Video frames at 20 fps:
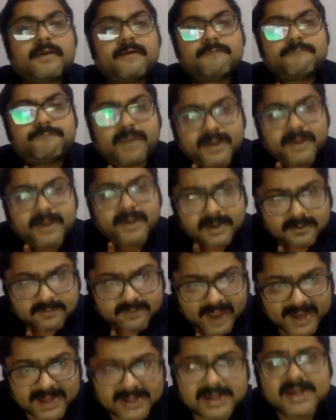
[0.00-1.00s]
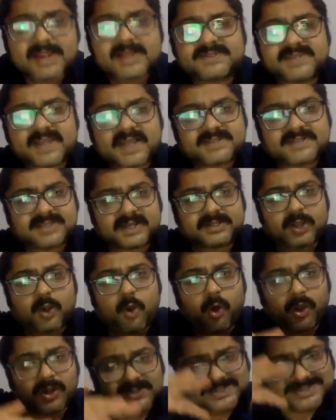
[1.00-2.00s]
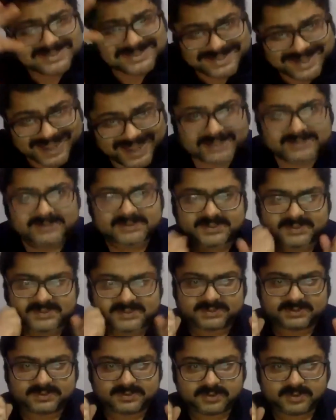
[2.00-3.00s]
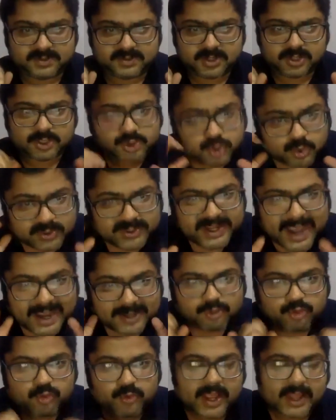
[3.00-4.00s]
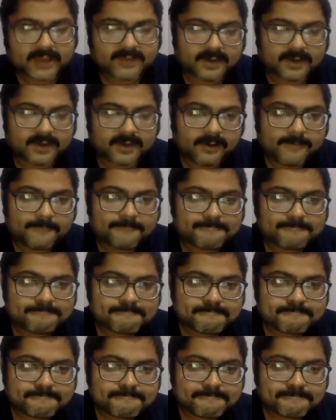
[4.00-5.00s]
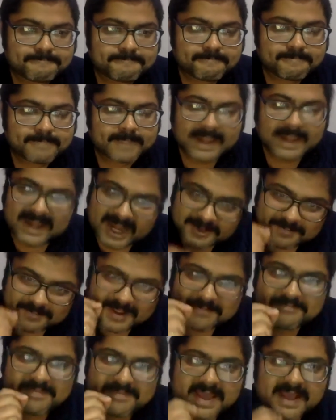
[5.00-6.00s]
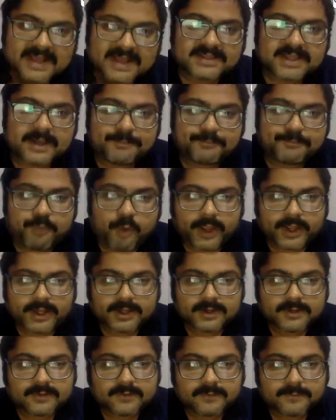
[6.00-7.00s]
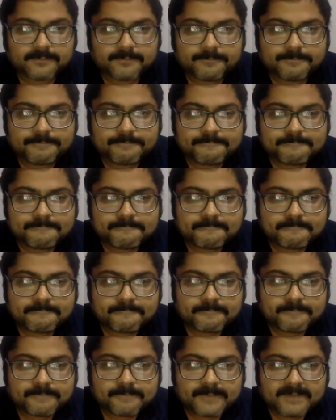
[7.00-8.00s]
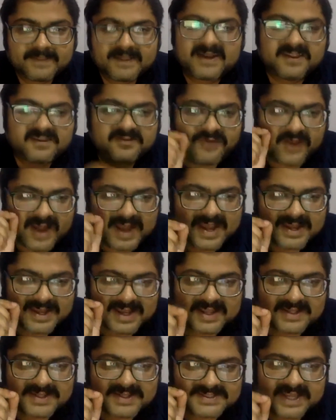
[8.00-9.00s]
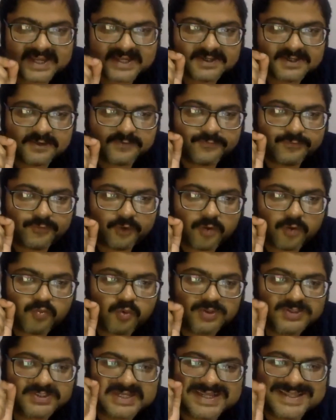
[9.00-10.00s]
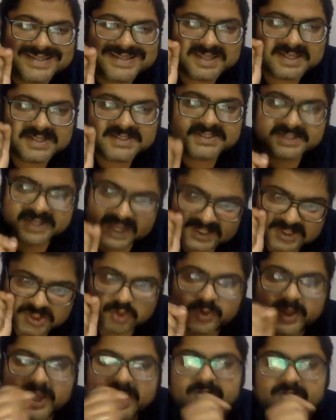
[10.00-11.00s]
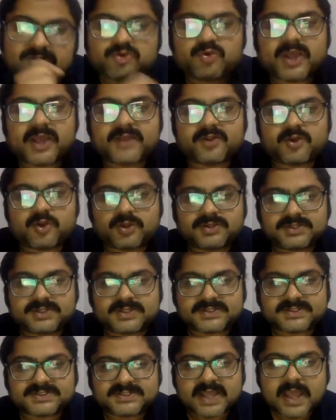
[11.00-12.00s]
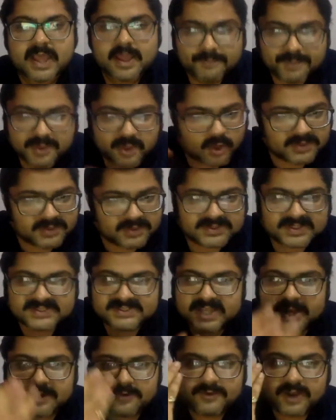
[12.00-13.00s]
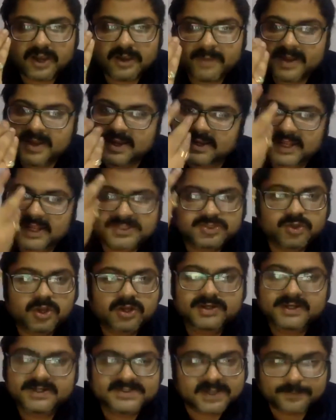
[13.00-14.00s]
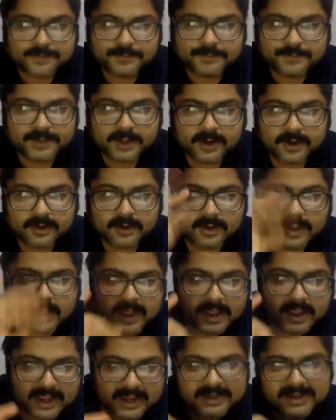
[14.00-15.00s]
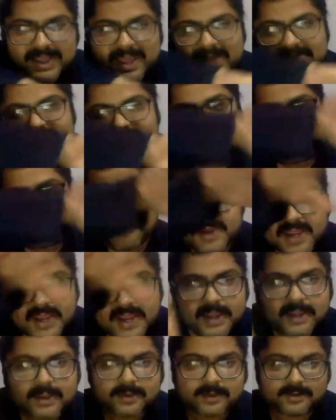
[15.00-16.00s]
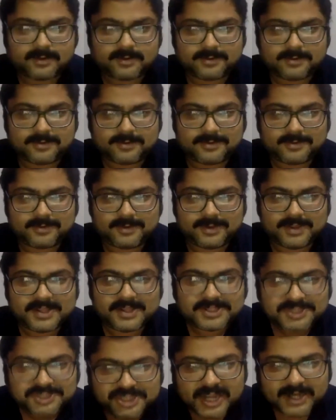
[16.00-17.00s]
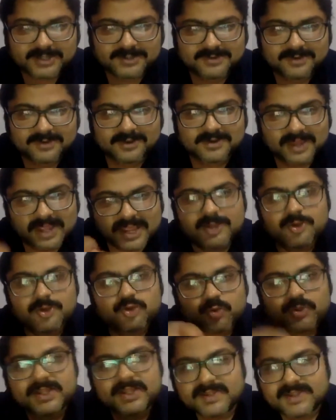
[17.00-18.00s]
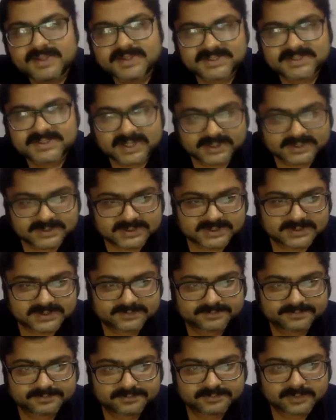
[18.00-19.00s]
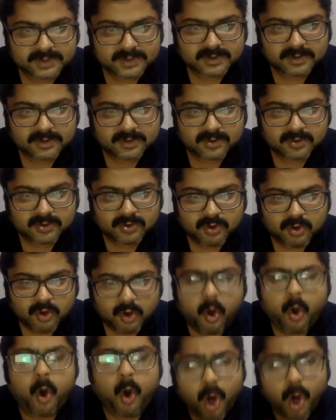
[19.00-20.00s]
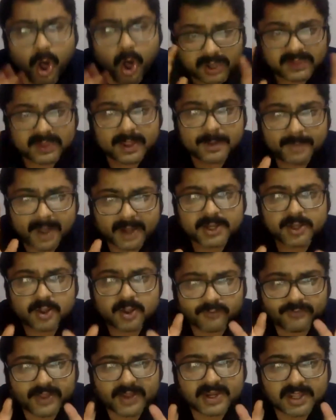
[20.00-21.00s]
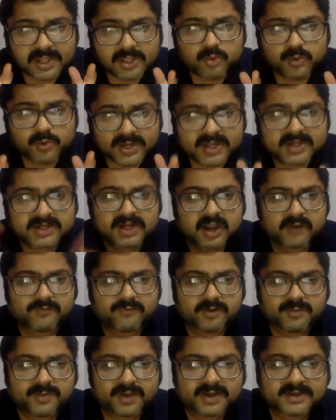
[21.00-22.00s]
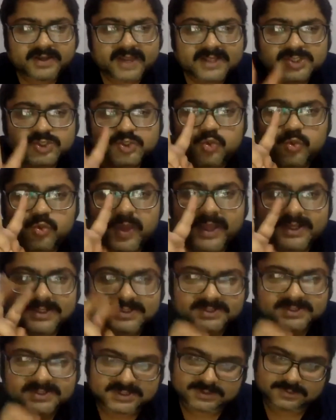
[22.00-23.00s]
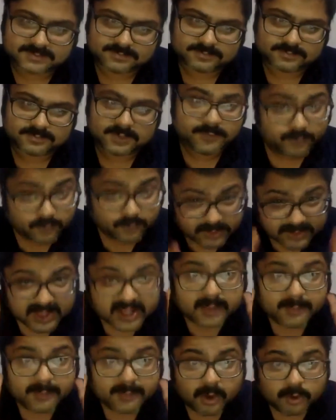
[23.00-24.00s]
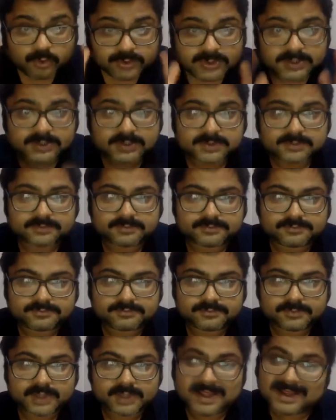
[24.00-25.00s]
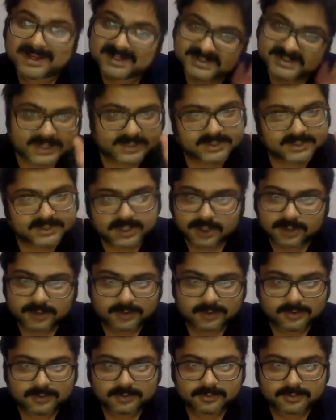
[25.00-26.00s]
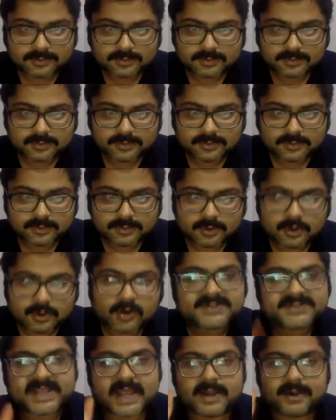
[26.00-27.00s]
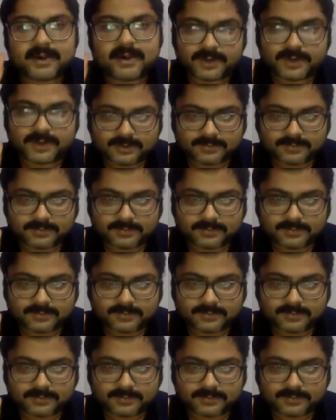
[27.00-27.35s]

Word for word: very rightly says that all states should get together, let me make the point there is very little incentive for most Hindi states to get together on this because the central money does not disappear. It gets re injected into Hindi states. All the money of any union government has two heads, if you think about it tender or salary,